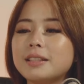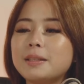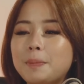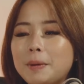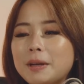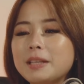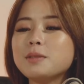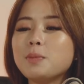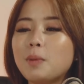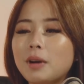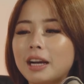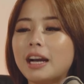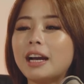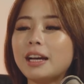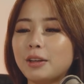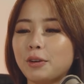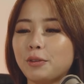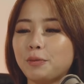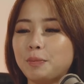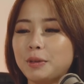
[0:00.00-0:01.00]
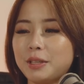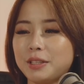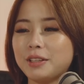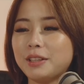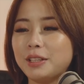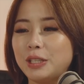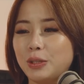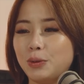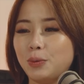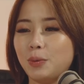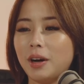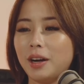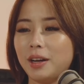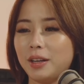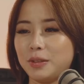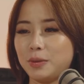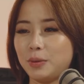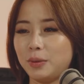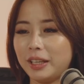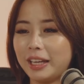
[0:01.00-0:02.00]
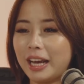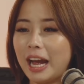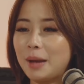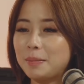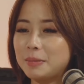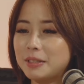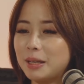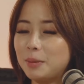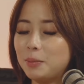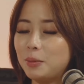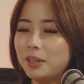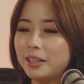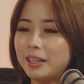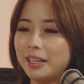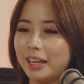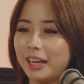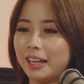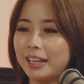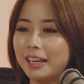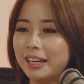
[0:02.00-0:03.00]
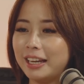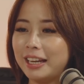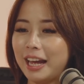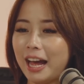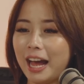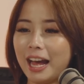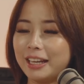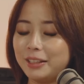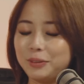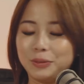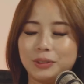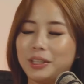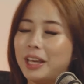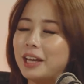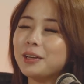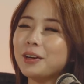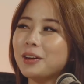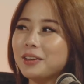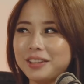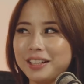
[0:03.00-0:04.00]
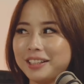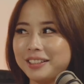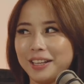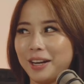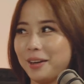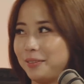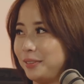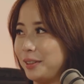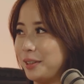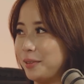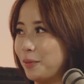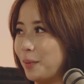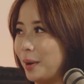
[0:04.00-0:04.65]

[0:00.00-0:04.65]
depends what kind of person you are. So, like, I'm someone that I cannot take tough love